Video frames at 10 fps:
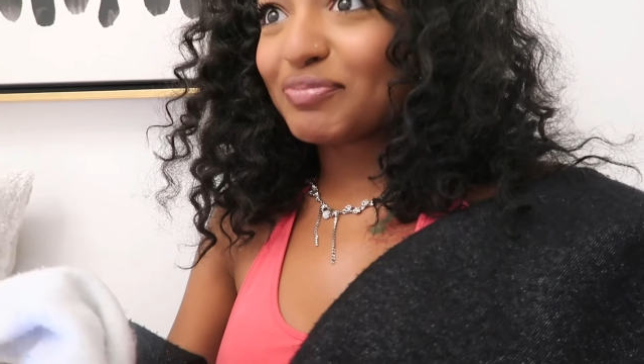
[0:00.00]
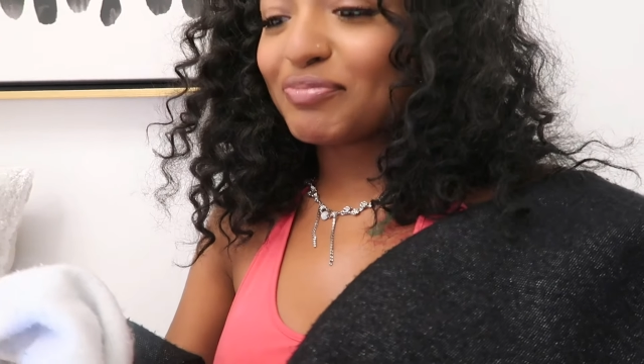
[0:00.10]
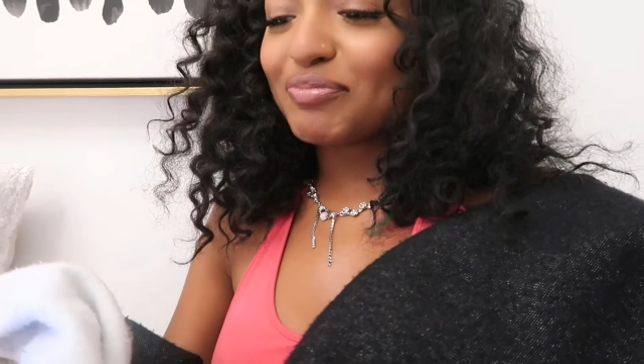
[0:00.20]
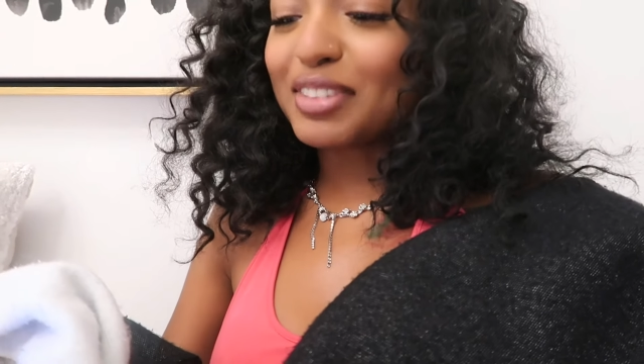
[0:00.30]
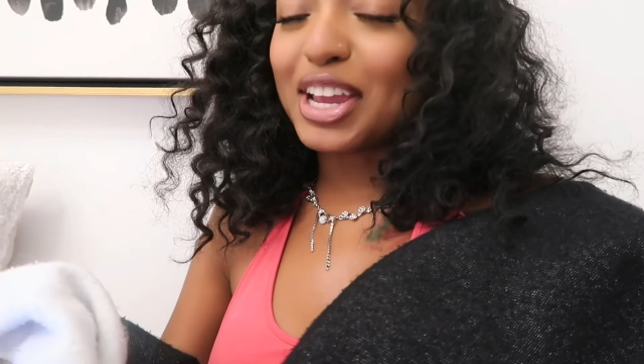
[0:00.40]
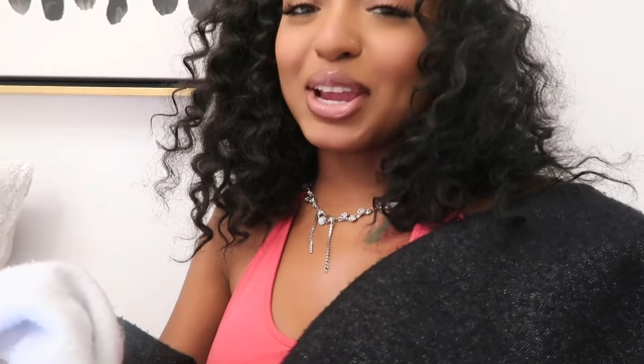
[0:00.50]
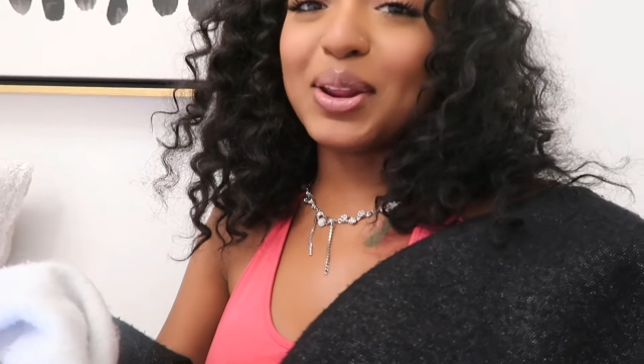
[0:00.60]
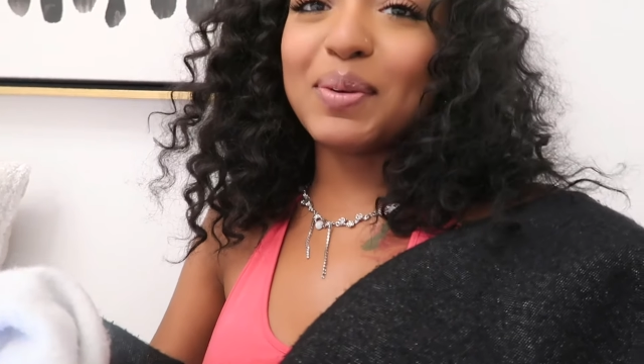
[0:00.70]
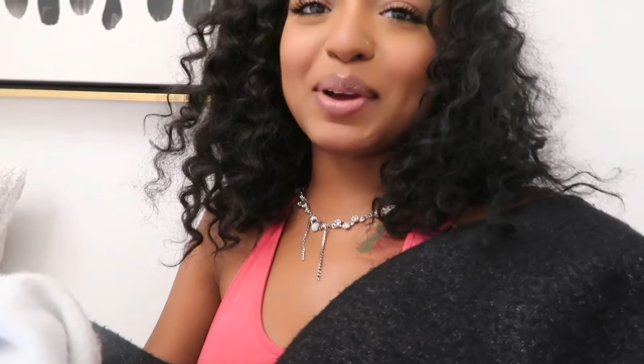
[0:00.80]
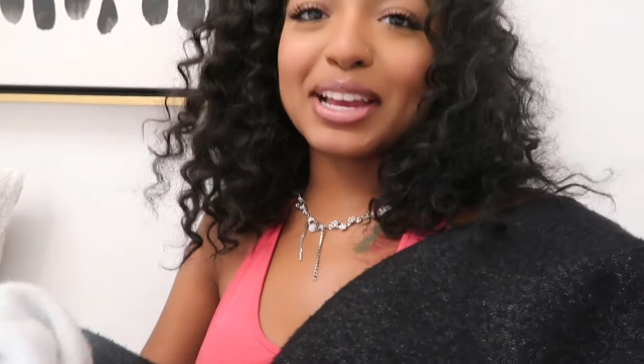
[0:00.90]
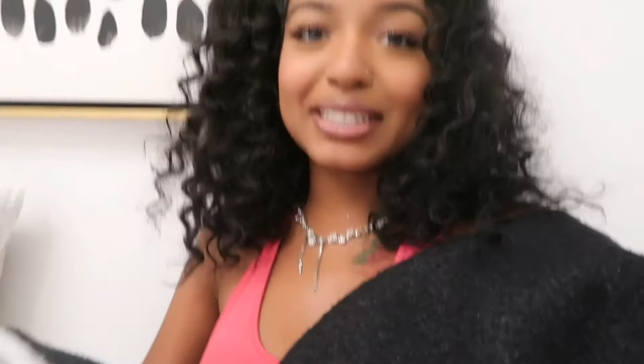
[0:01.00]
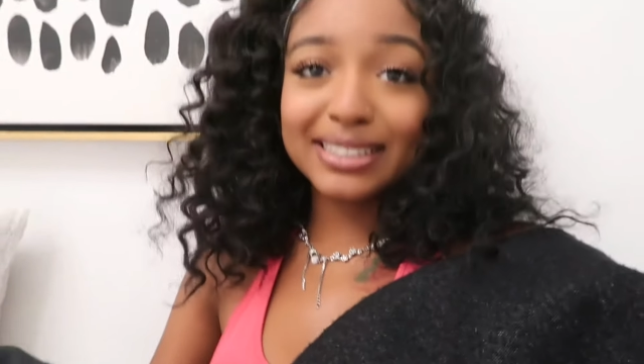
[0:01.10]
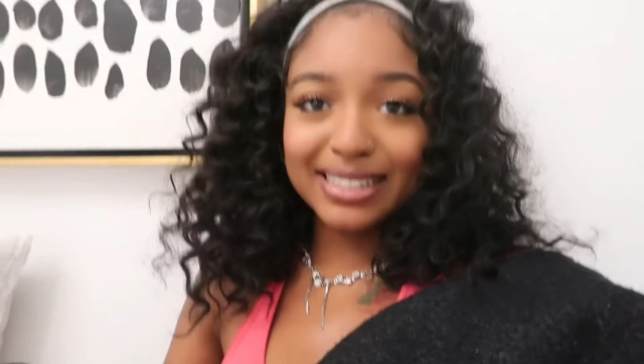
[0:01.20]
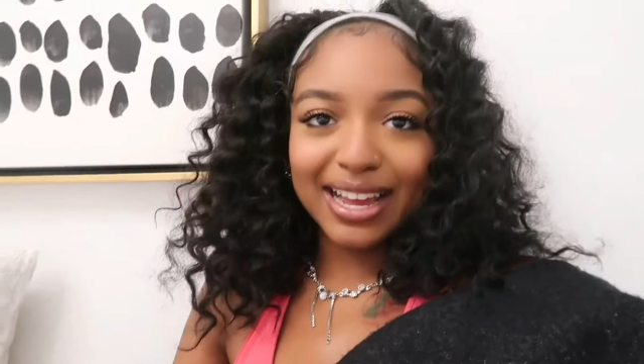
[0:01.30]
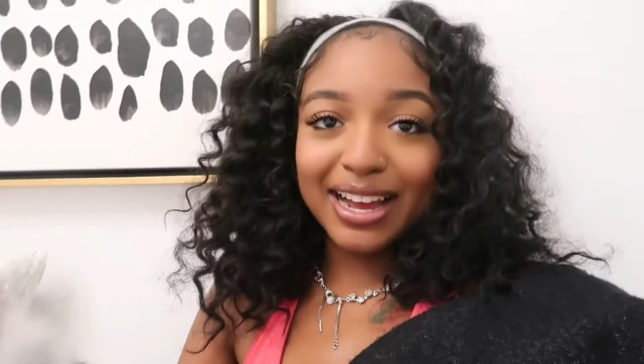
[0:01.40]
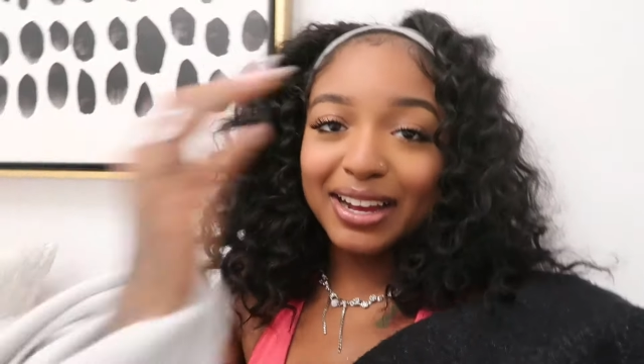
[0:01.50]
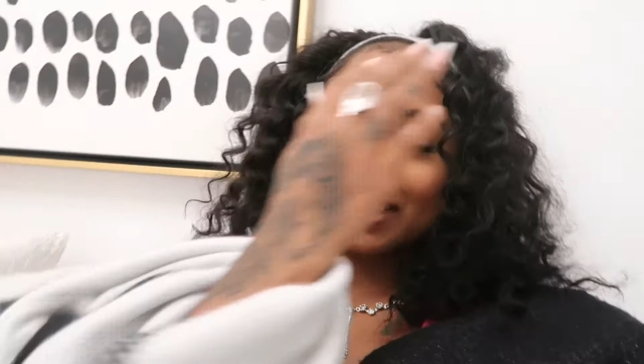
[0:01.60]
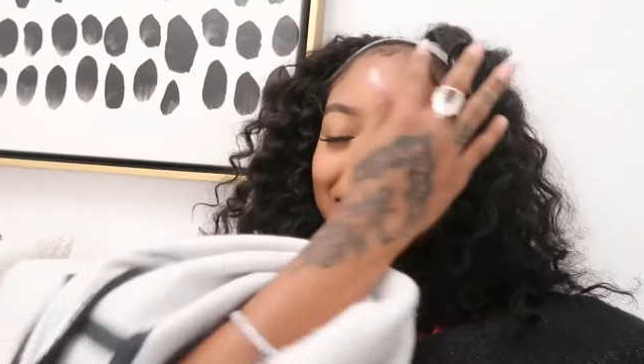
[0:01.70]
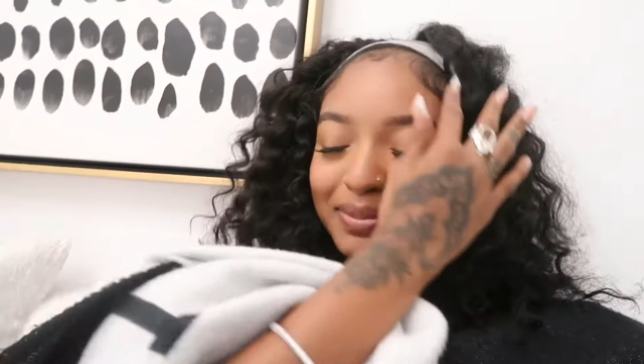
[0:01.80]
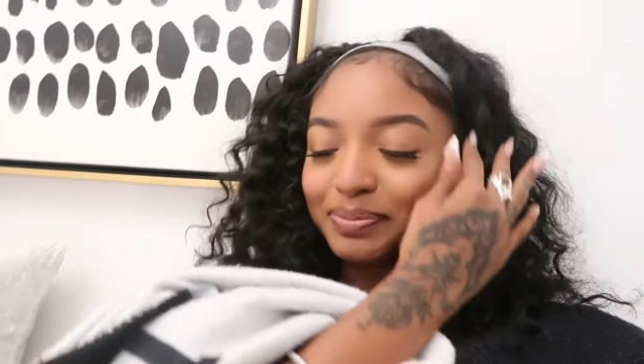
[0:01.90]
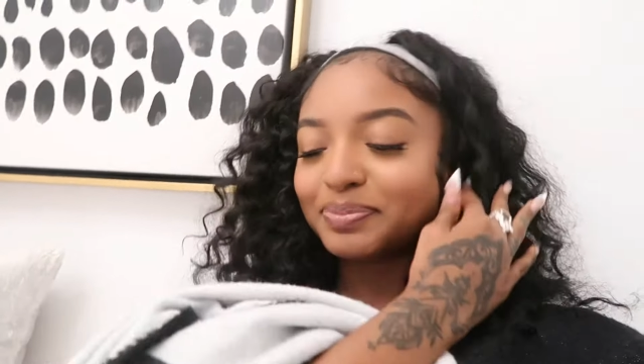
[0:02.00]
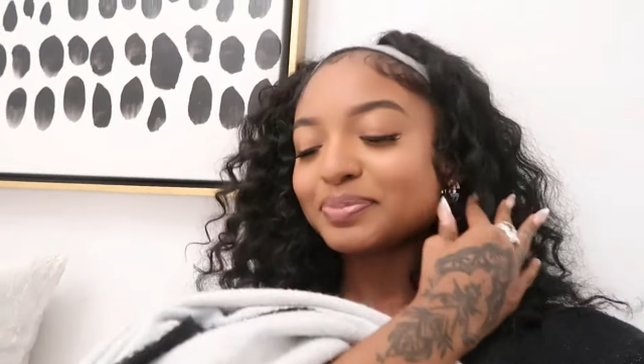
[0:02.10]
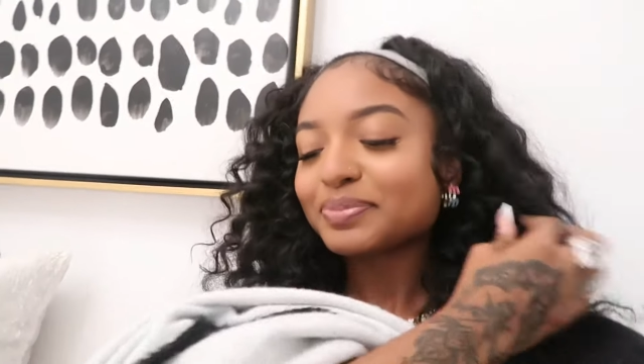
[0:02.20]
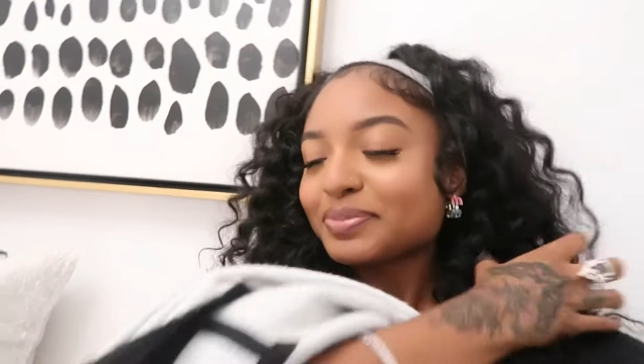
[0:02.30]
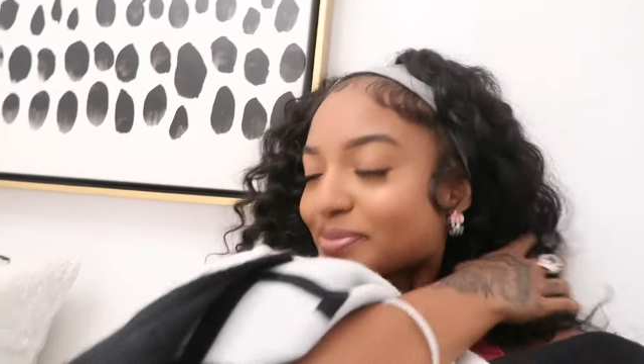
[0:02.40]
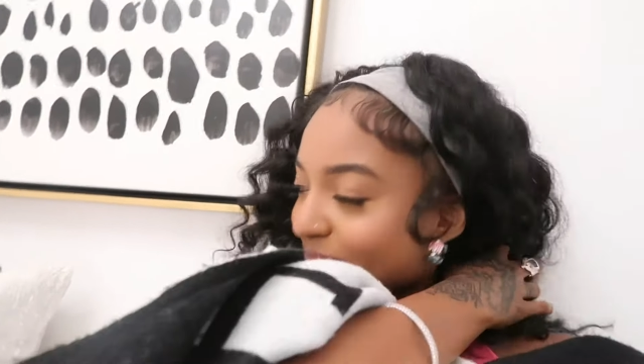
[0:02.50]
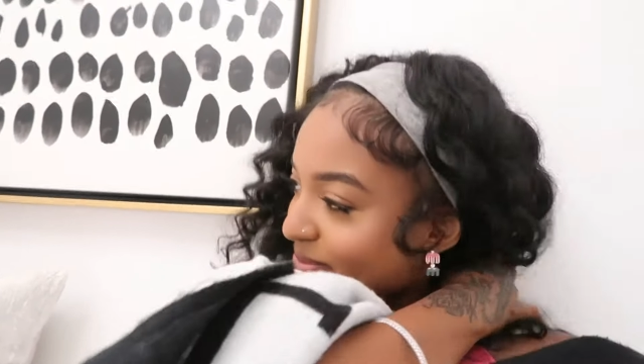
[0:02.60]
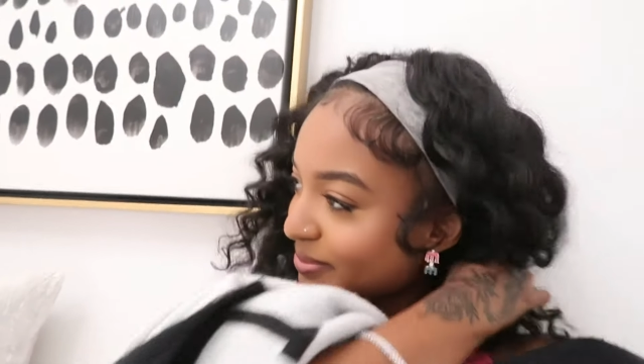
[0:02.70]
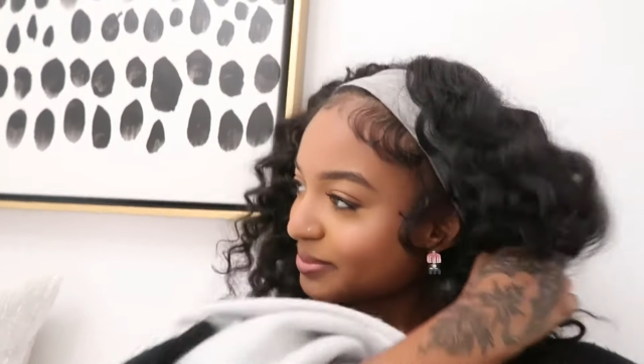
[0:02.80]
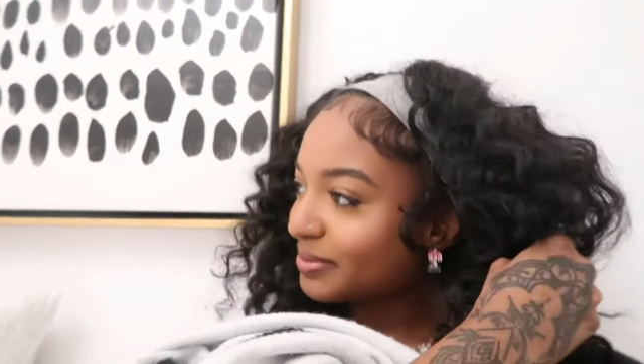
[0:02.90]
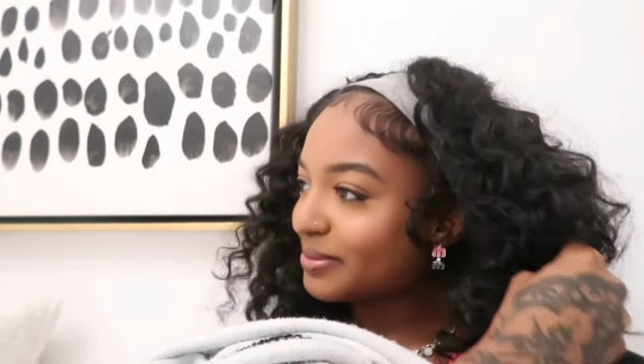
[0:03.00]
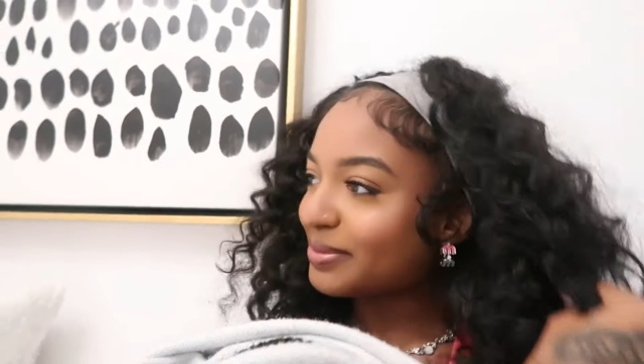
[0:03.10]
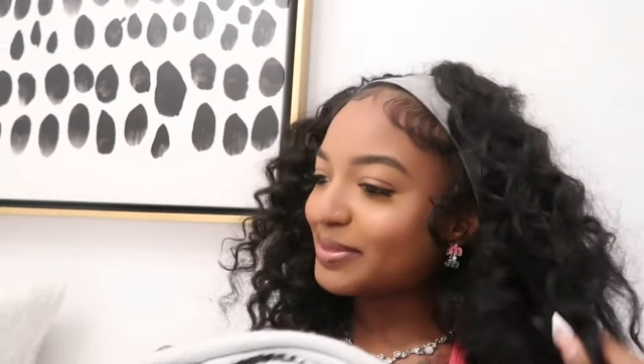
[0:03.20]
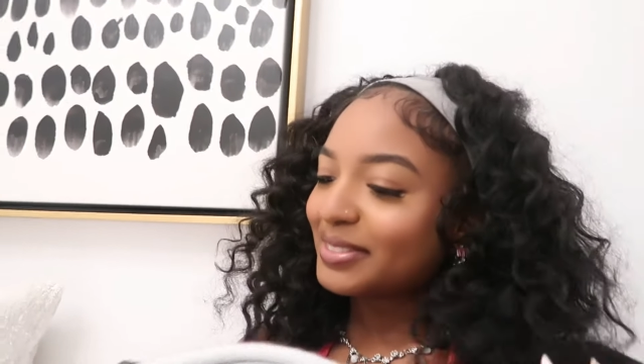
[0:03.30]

Yeah. Anyways, child. like your pictures?